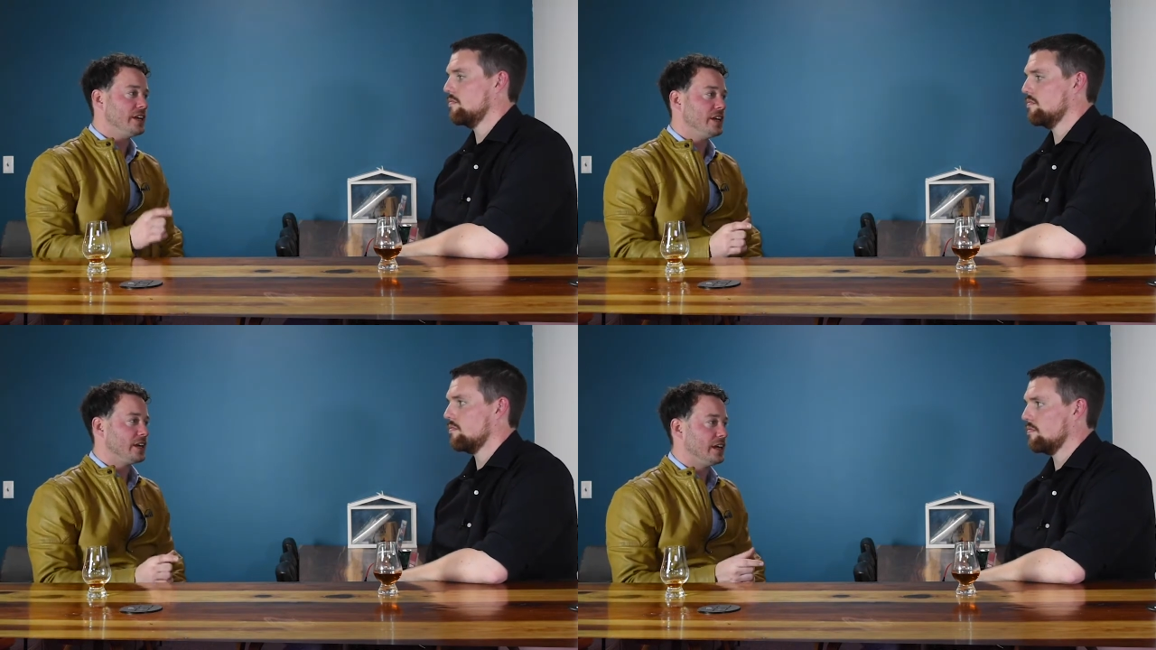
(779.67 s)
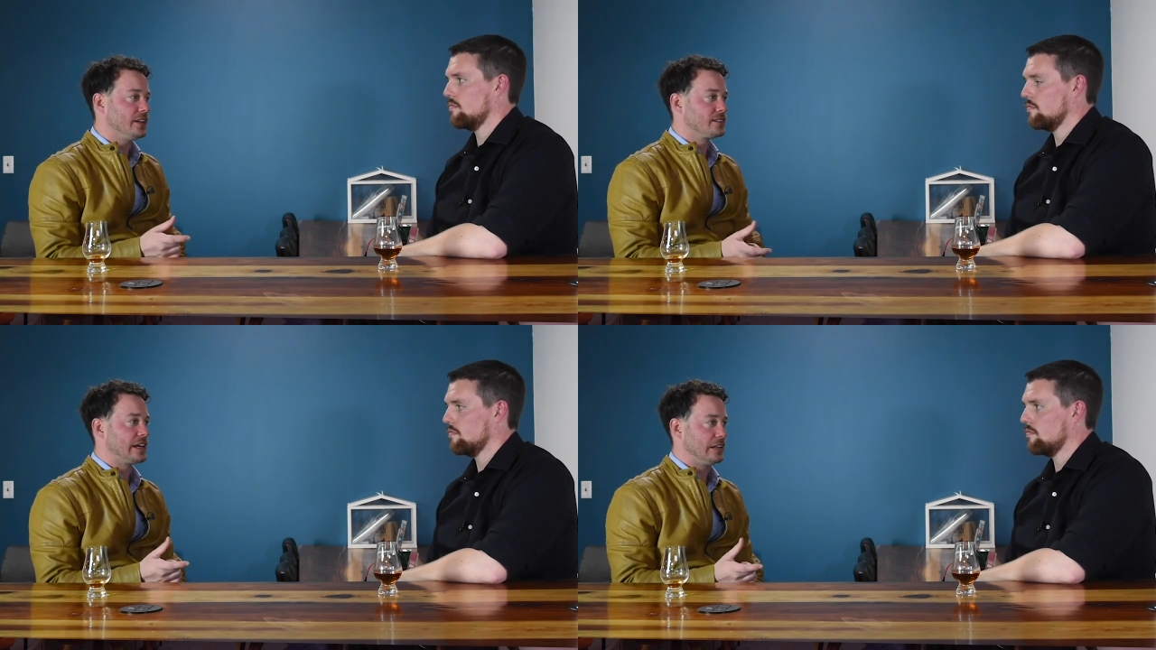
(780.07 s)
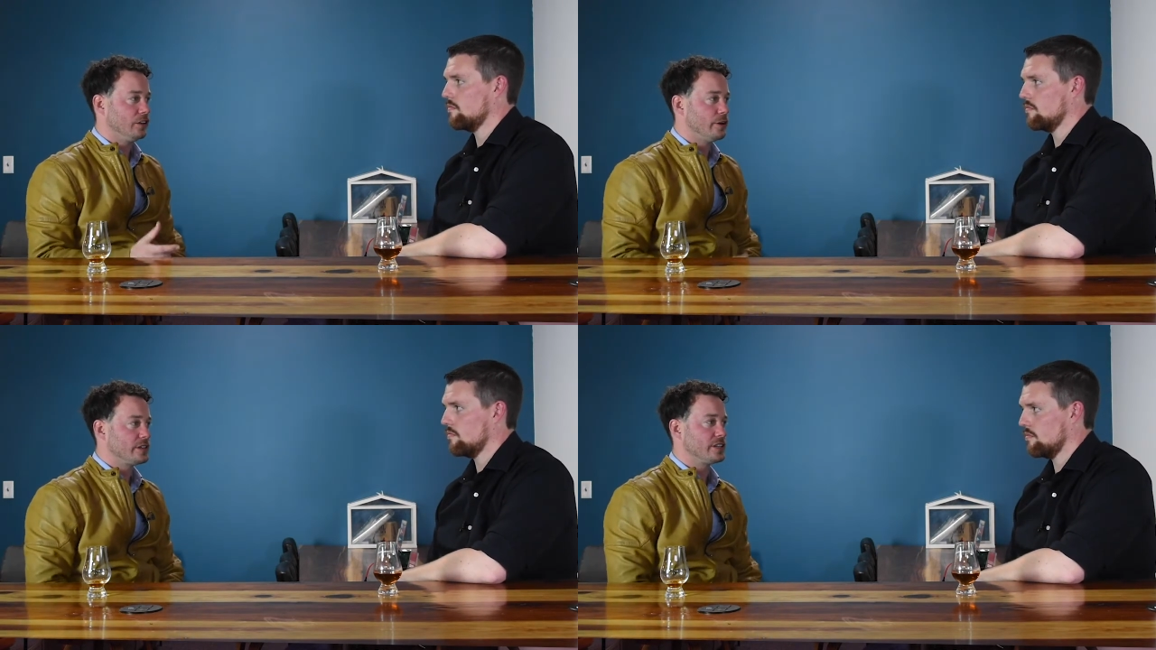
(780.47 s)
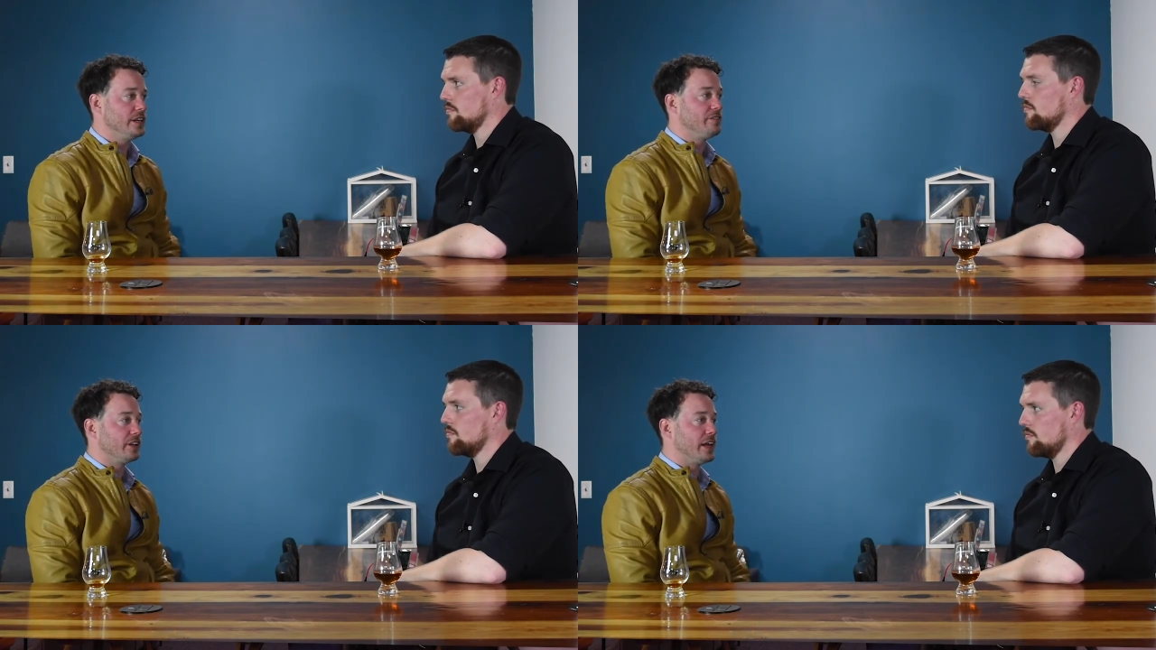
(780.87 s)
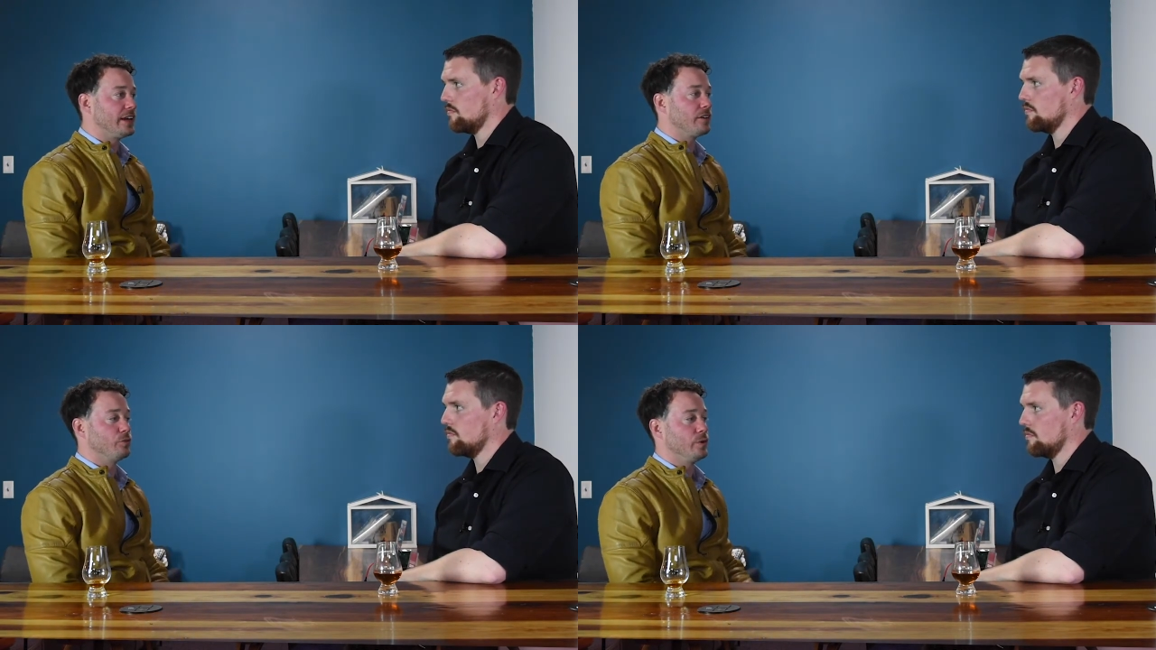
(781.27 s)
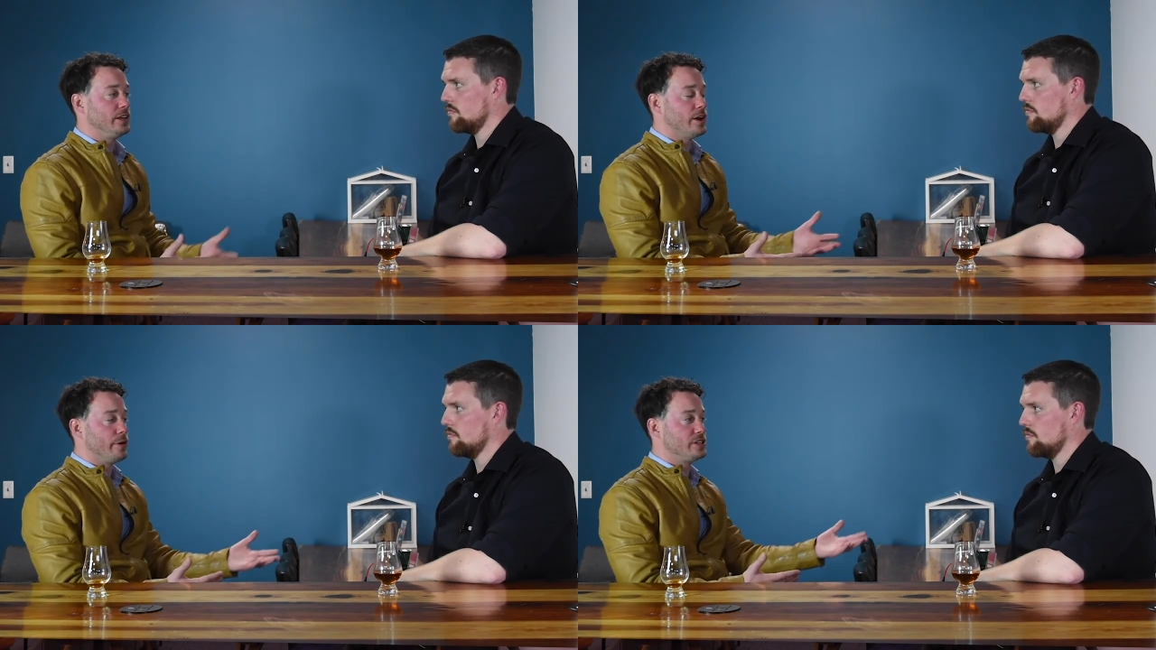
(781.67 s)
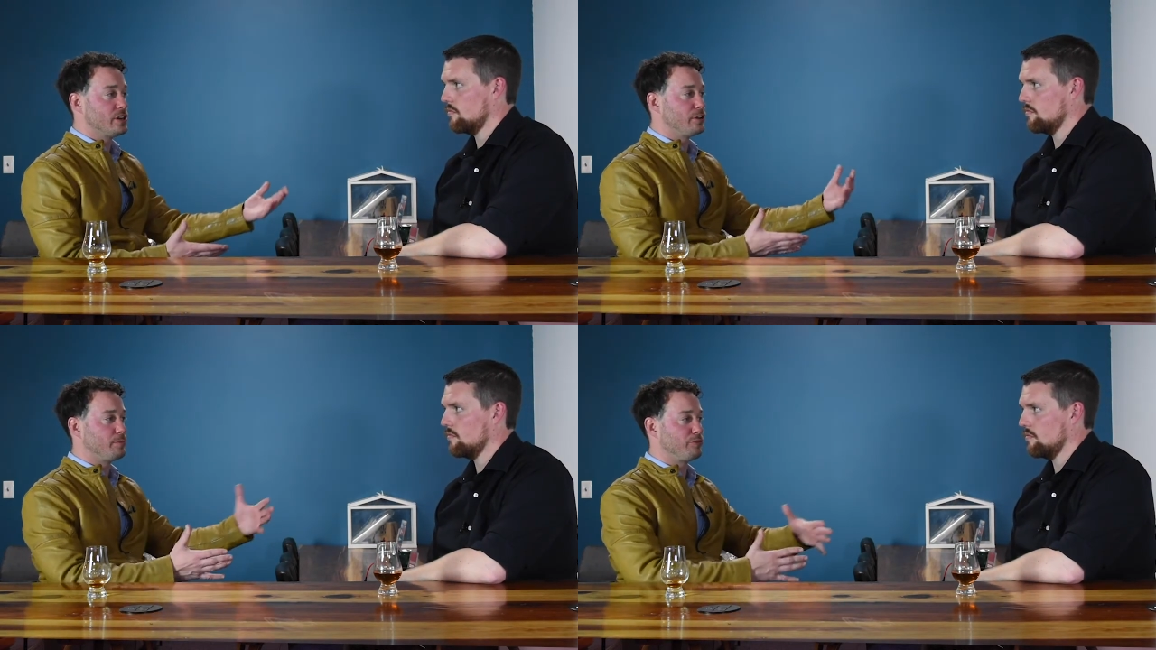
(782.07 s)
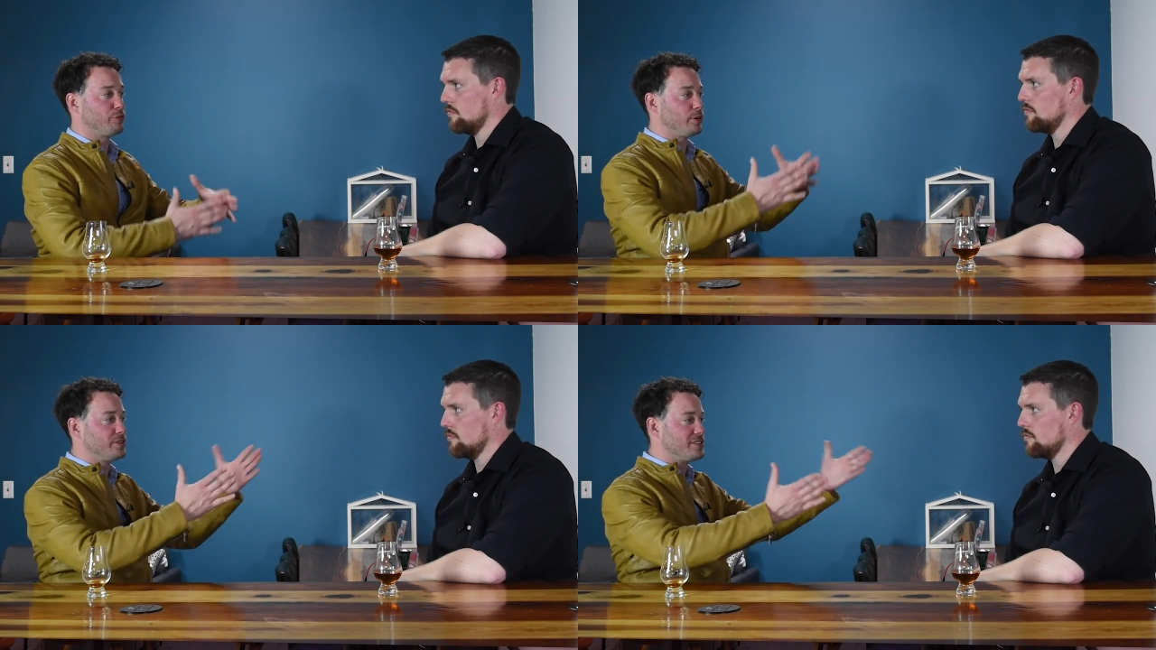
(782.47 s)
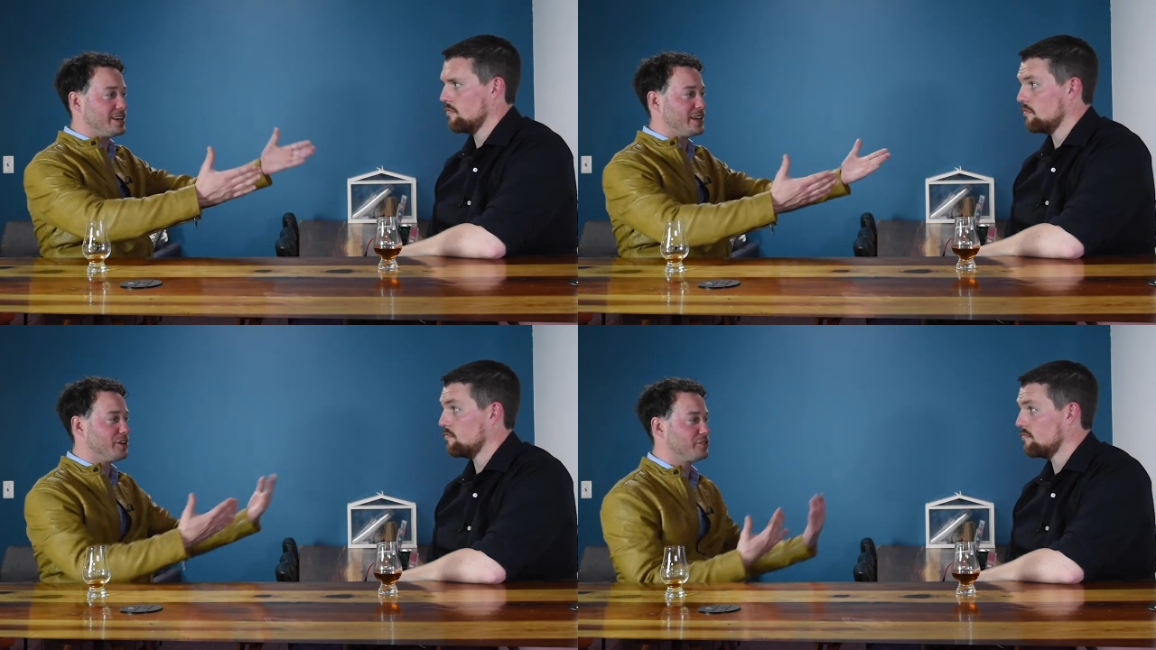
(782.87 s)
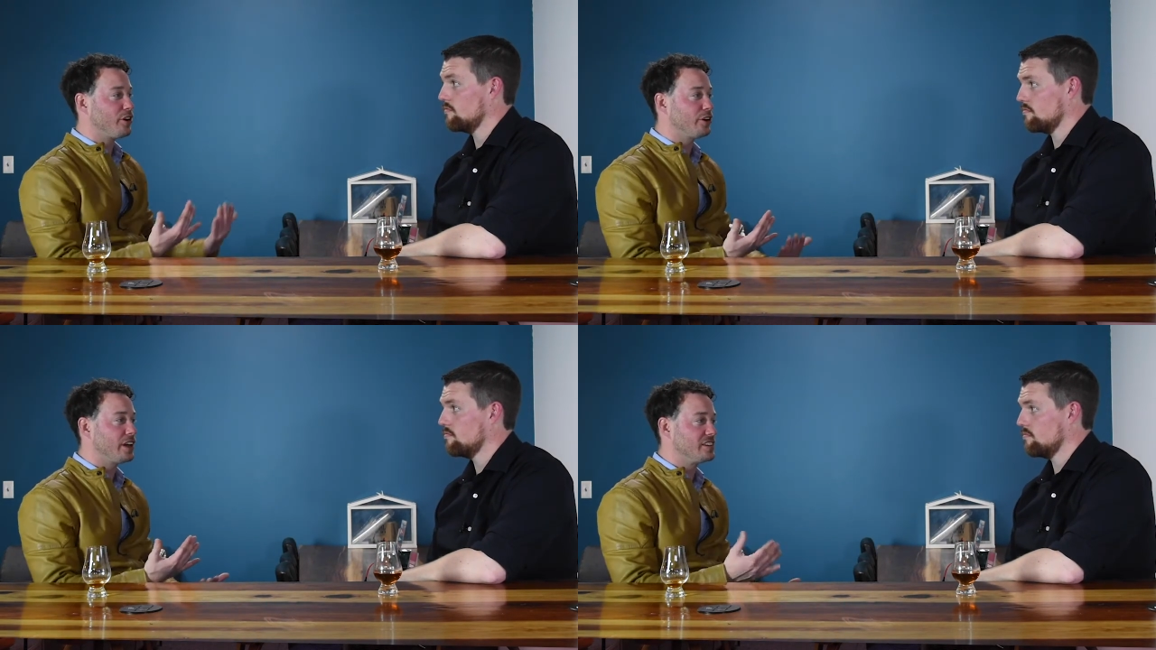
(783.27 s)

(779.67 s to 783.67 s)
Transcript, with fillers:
Speaker 1: thing in Saint Louis, and even like we know each other before sitting here talking